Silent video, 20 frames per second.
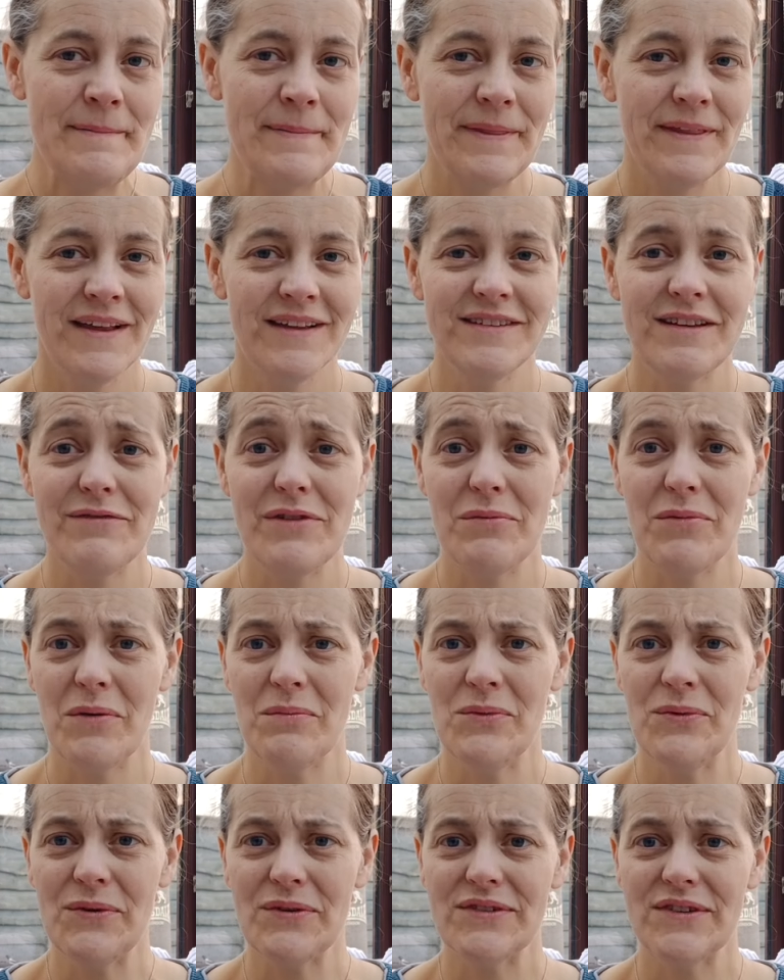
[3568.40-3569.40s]
Because everyone
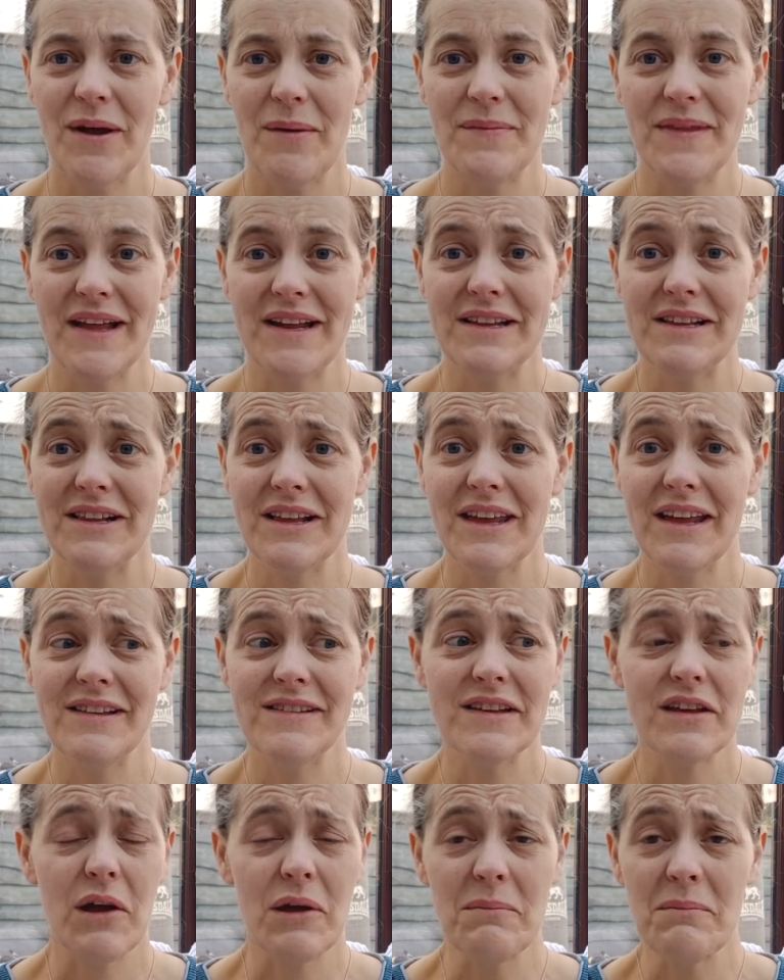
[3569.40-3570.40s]
walks up and their little kids
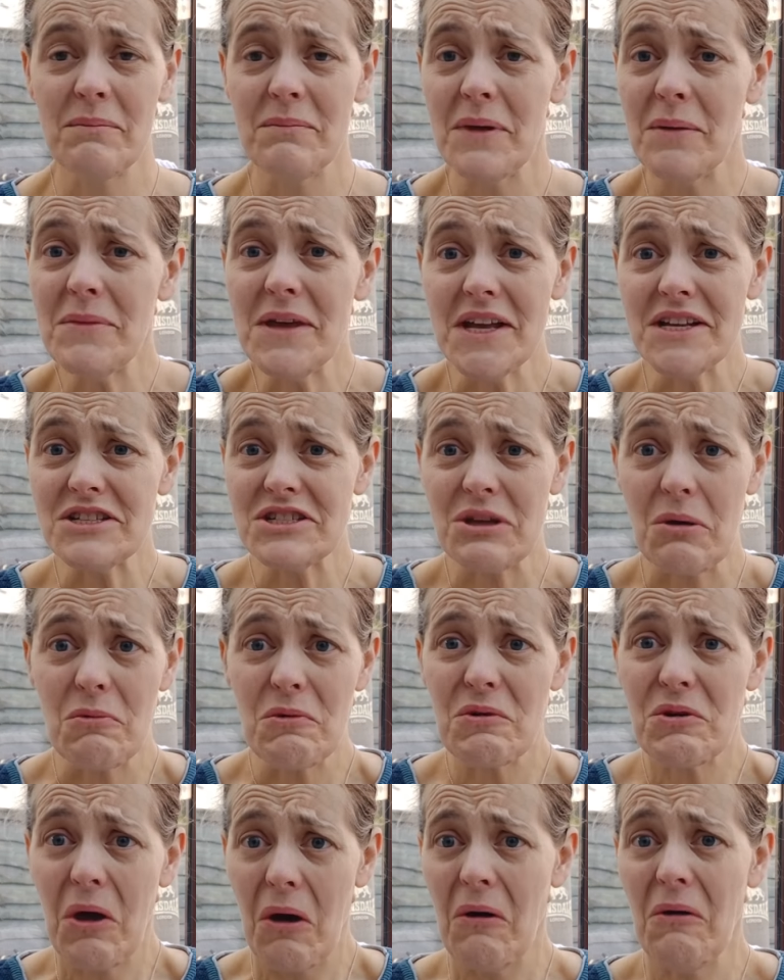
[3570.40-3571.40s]
are going, Mummy, it's so
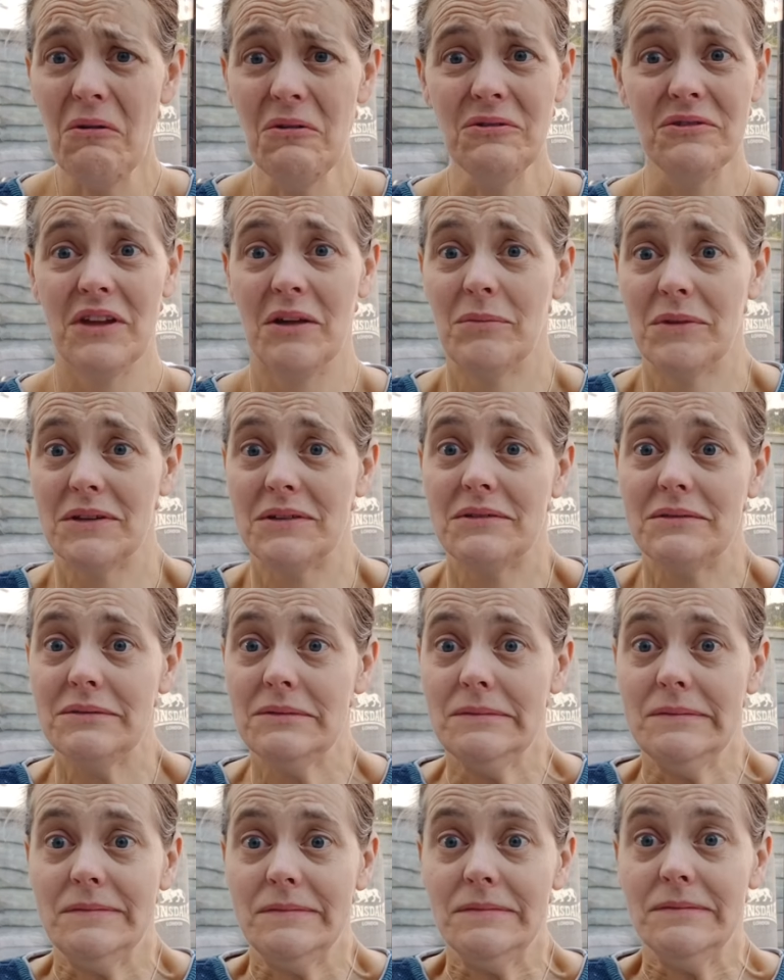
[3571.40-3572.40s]
cold. I'm like,
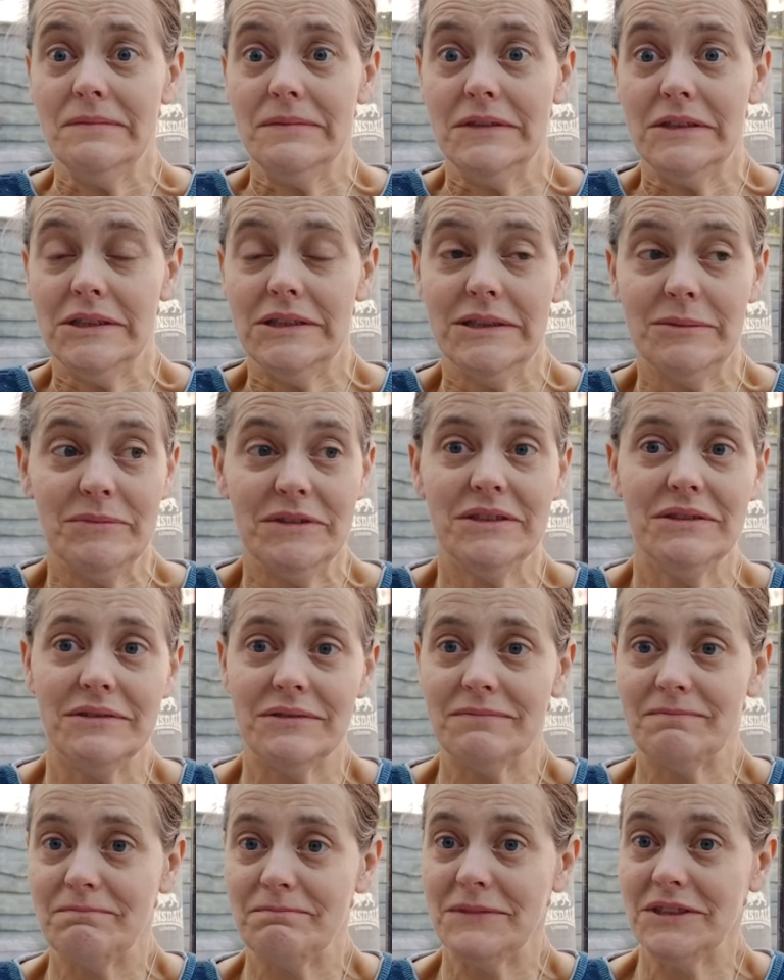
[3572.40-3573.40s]
telling me
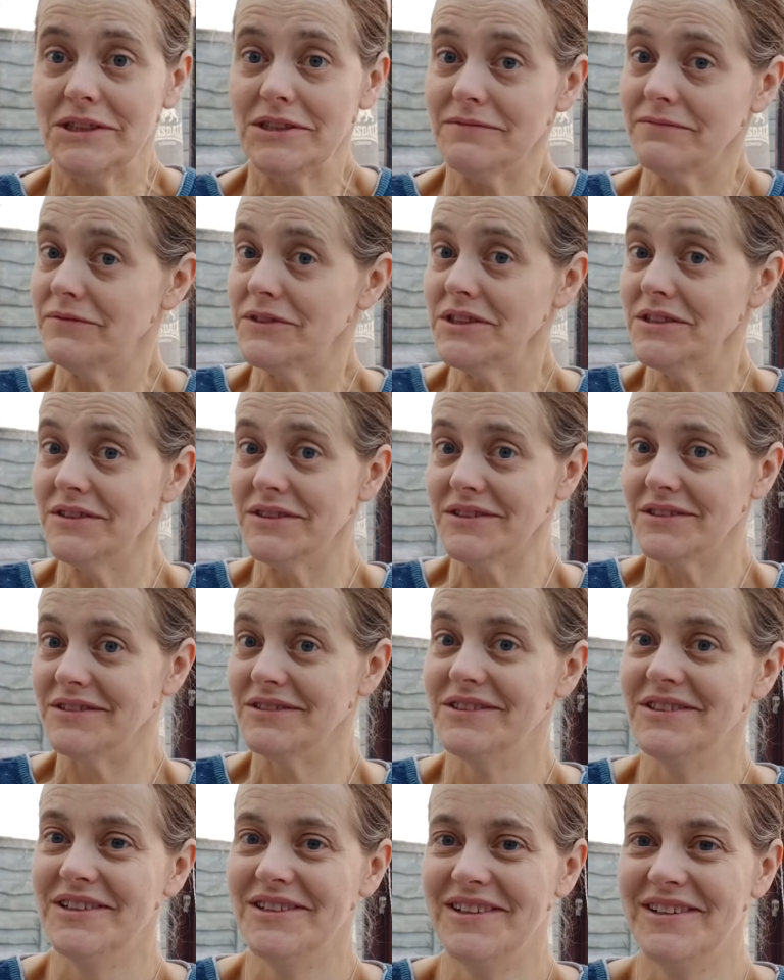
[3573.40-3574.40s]
it's bloody freezing.
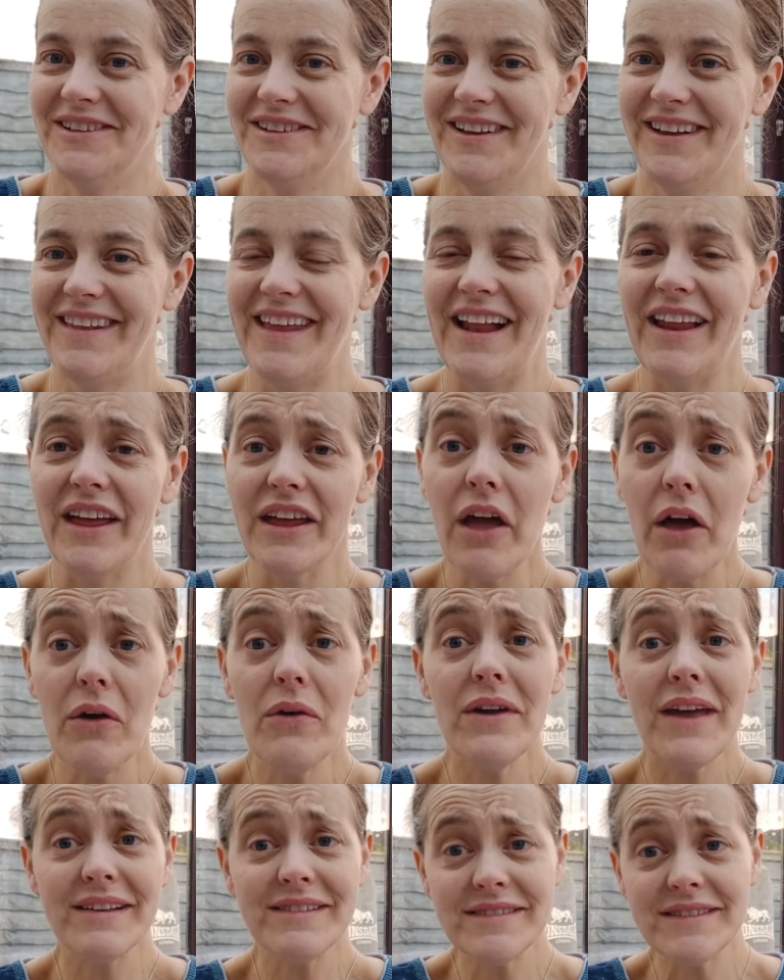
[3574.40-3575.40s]
And they're like, oh,
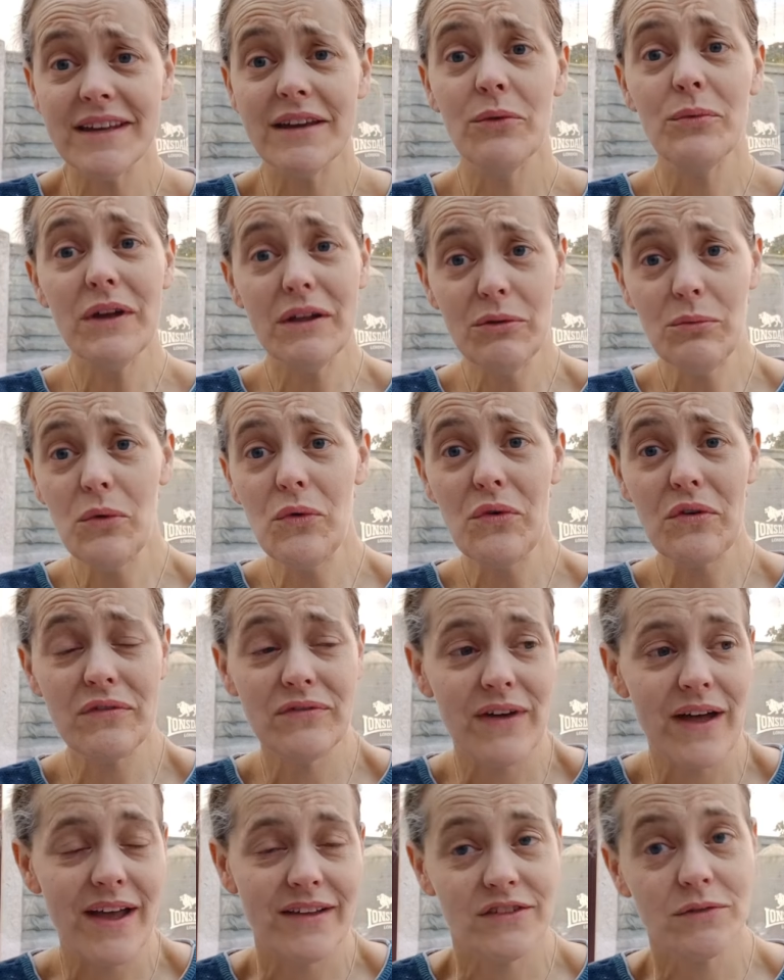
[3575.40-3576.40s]
yes, dear, we'll walk
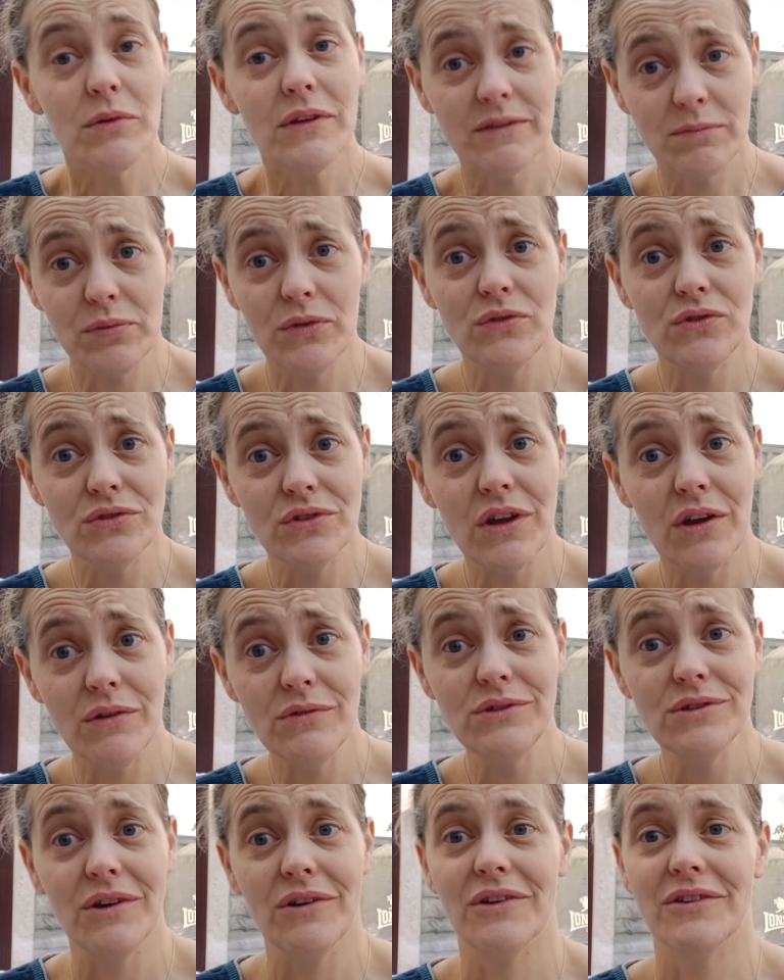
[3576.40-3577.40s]
fast. Well, let's put your
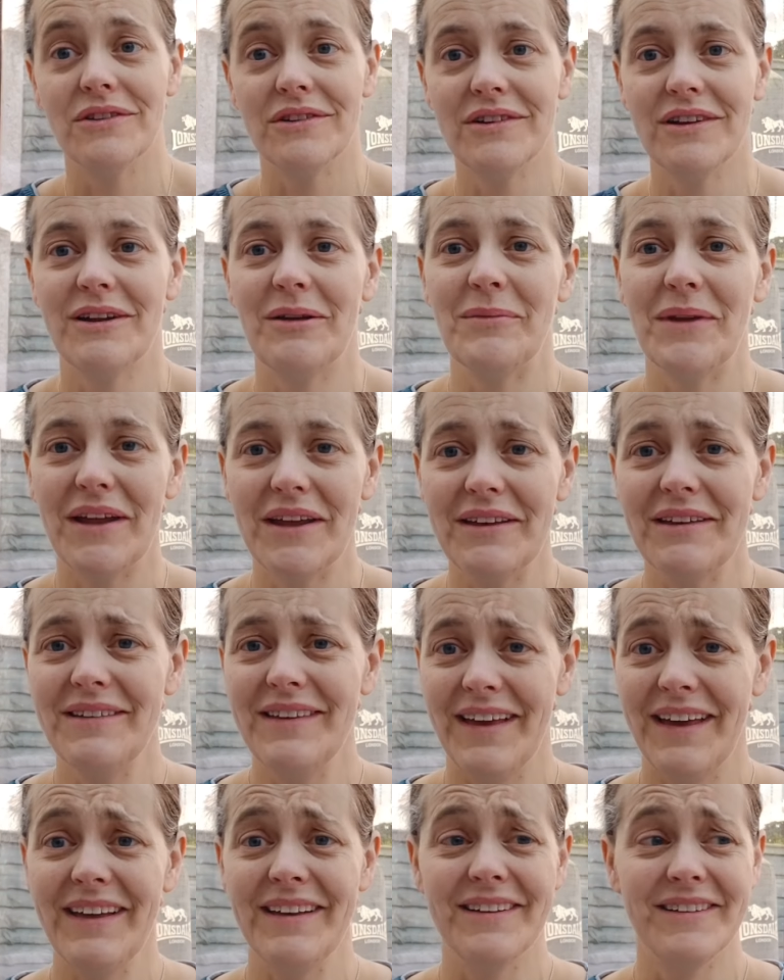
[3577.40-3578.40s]
coat on. And I'm like,
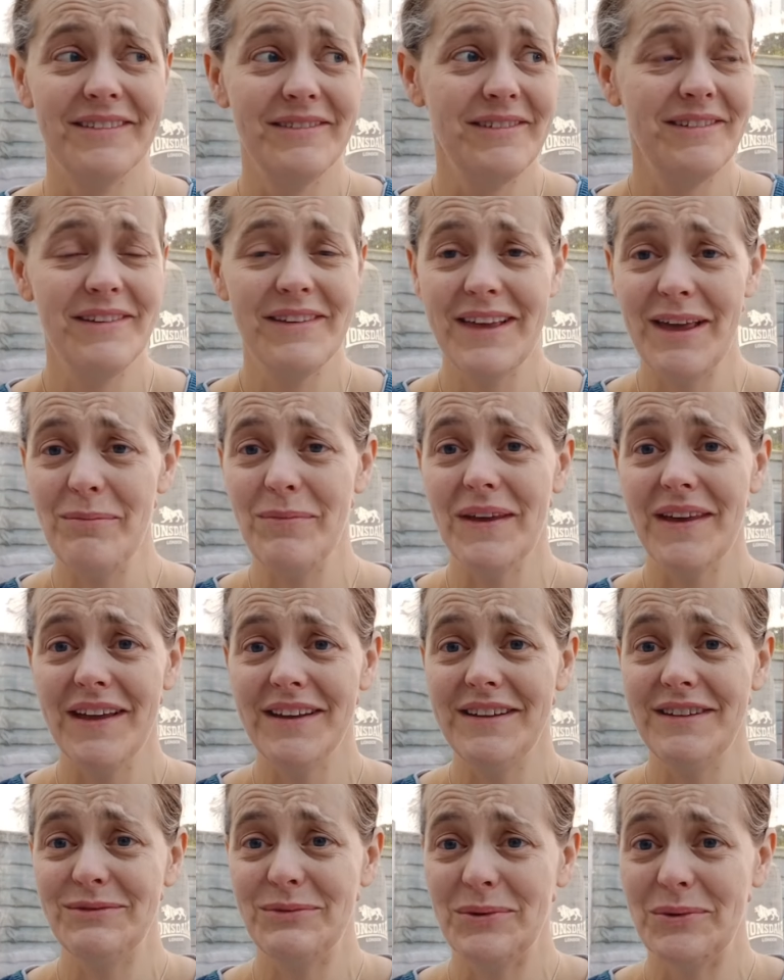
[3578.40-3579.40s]
yeah, keep your
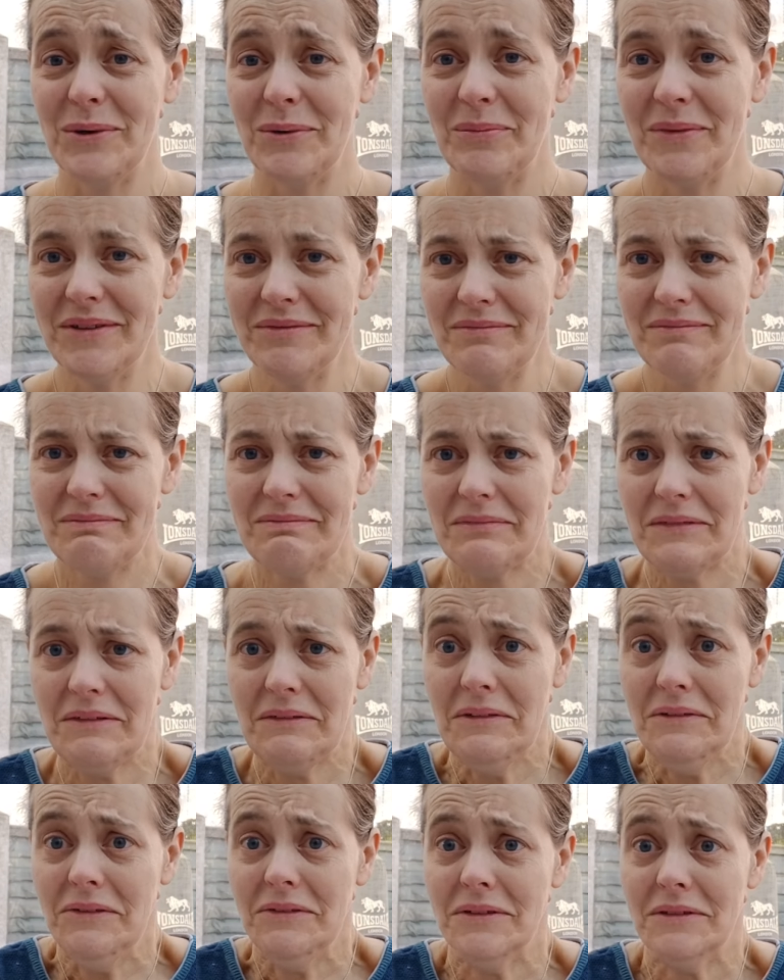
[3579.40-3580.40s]
kiddies warm.
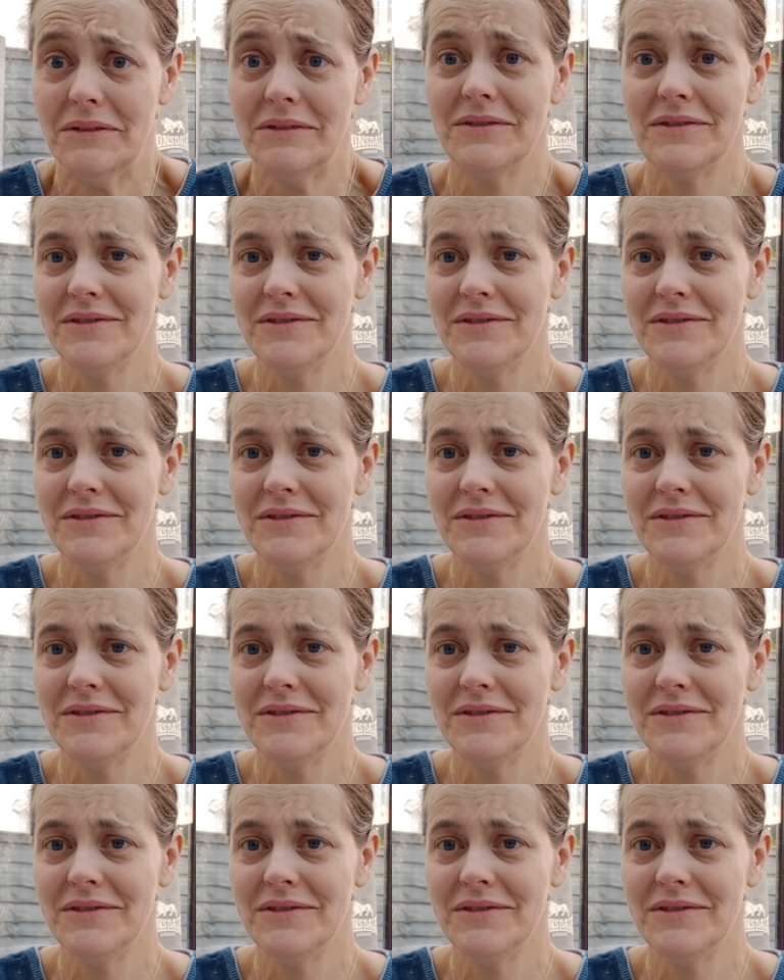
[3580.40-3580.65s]
Ugh.